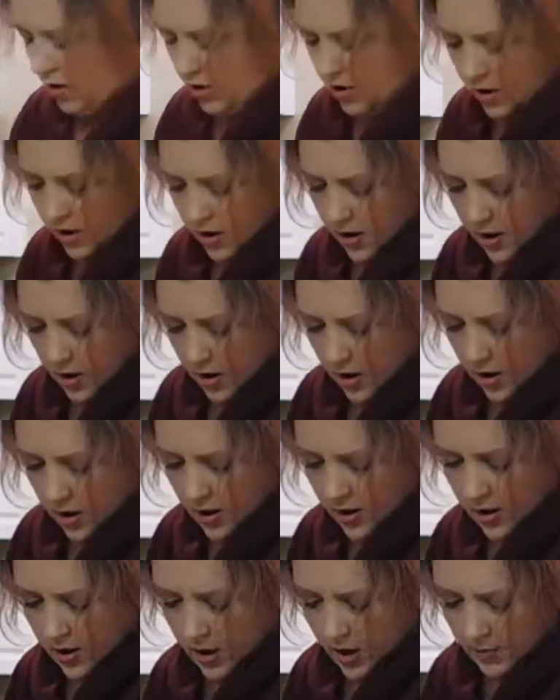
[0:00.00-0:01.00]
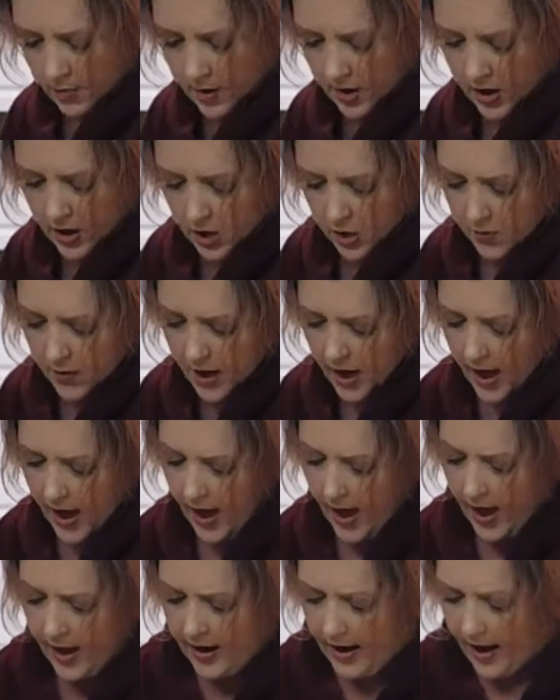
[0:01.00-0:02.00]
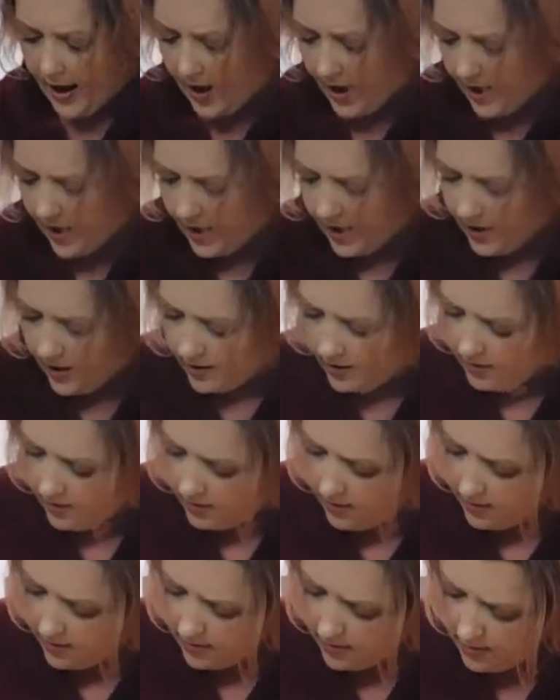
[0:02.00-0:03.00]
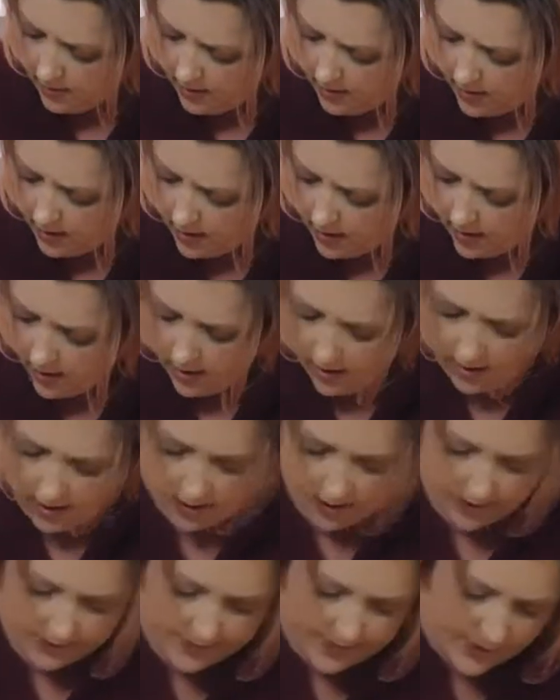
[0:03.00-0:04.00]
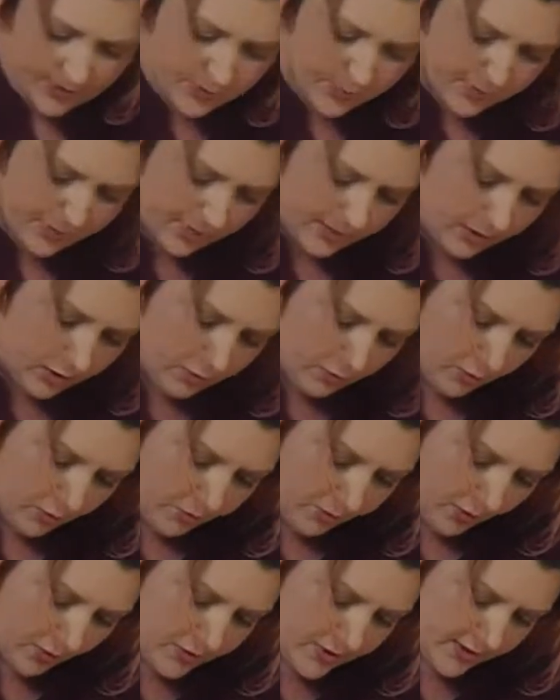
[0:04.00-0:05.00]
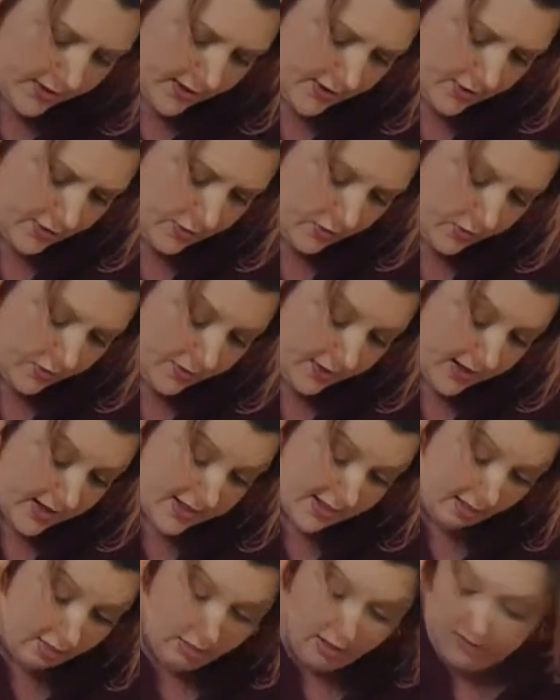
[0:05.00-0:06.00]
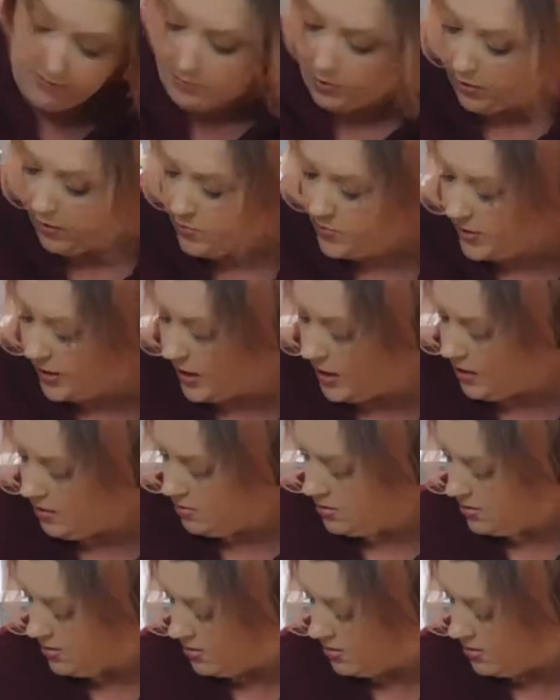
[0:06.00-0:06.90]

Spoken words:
And I'm going to go ahead and hit this with a little more parsley too, because I love parsley.